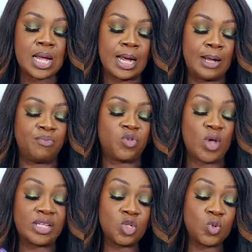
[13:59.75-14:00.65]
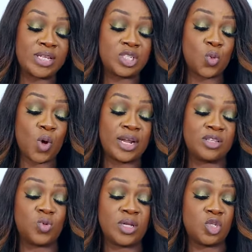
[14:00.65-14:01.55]
Um, 2021
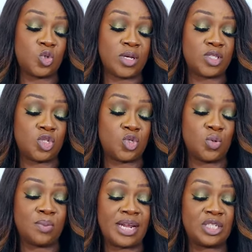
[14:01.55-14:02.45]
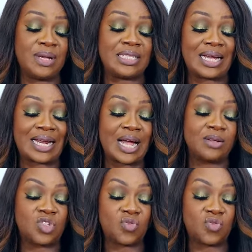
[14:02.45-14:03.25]
and 2022 management accounts